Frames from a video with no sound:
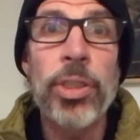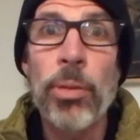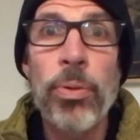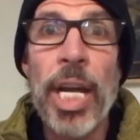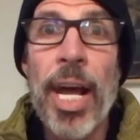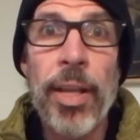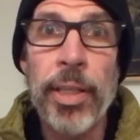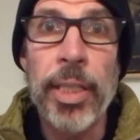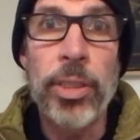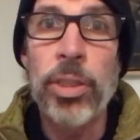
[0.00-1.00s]

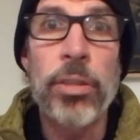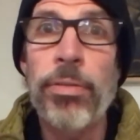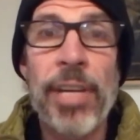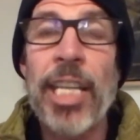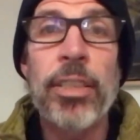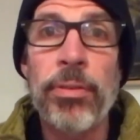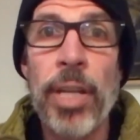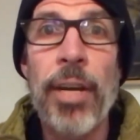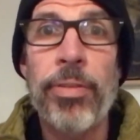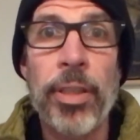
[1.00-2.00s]
reality. It's just a fact of
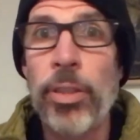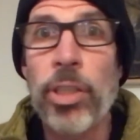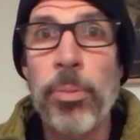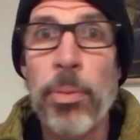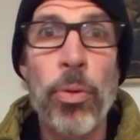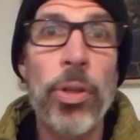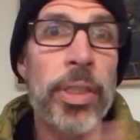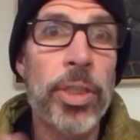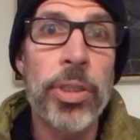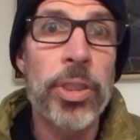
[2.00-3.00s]
life that there's going to be more
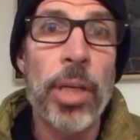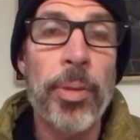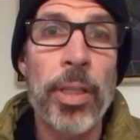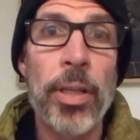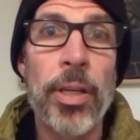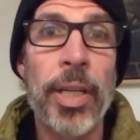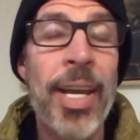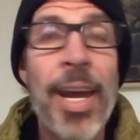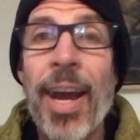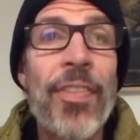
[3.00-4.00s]
dishes coming along.
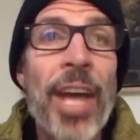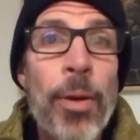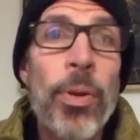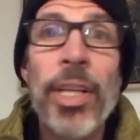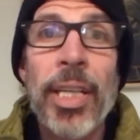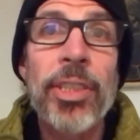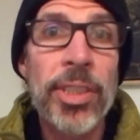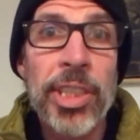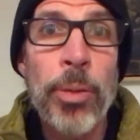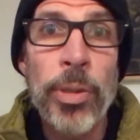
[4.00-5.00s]
And that really is the
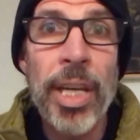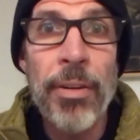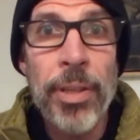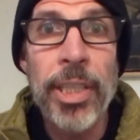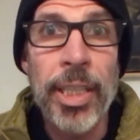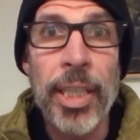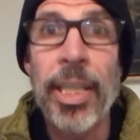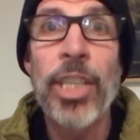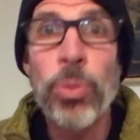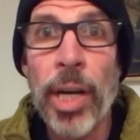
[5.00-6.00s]
same with everything. And
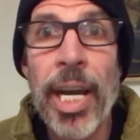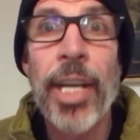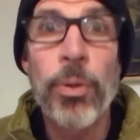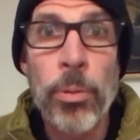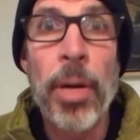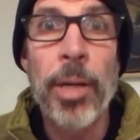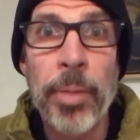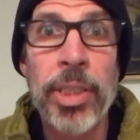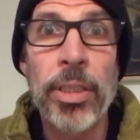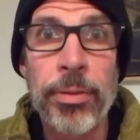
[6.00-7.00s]
that's what I had to remind
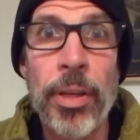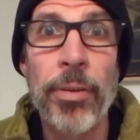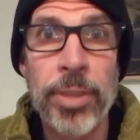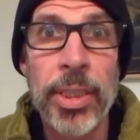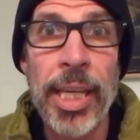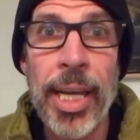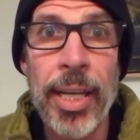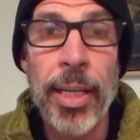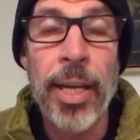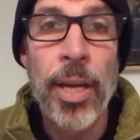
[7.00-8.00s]
myself of
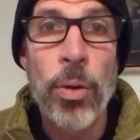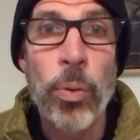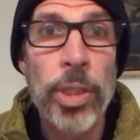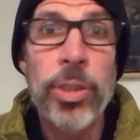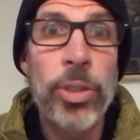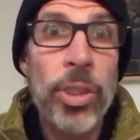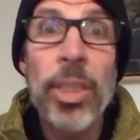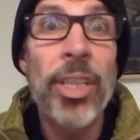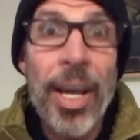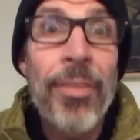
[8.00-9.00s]
today, was to just
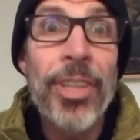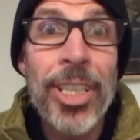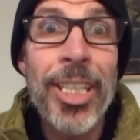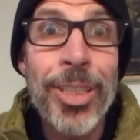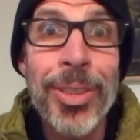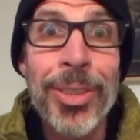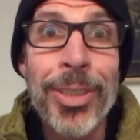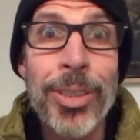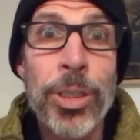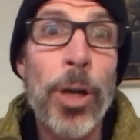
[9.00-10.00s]
love the dishes.
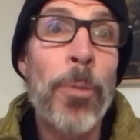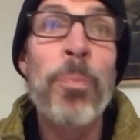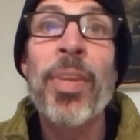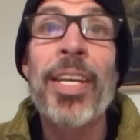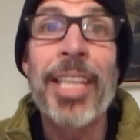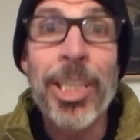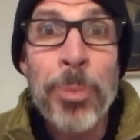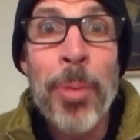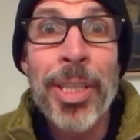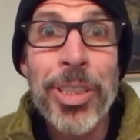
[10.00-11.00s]
So that's
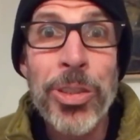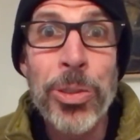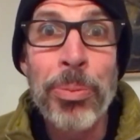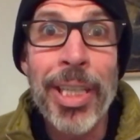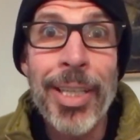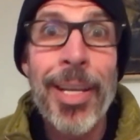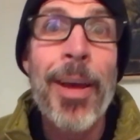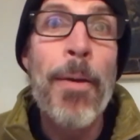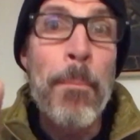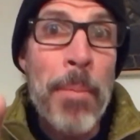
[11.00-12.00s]
my message to me.
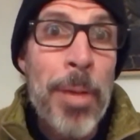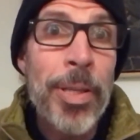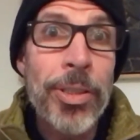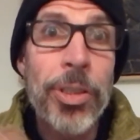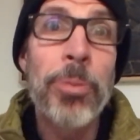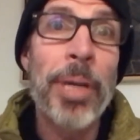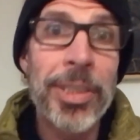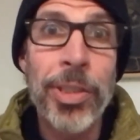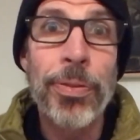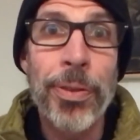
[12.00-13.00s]
Maybe it's a good
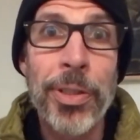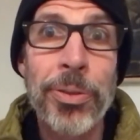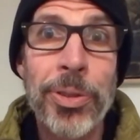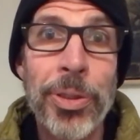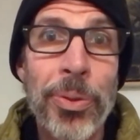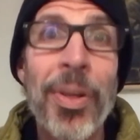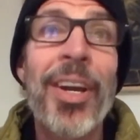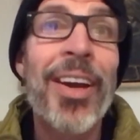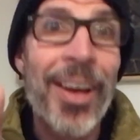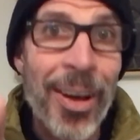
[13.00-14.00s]
message for you too.
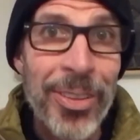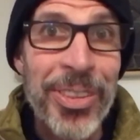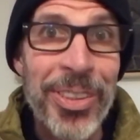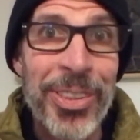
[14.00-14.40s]
I'll see you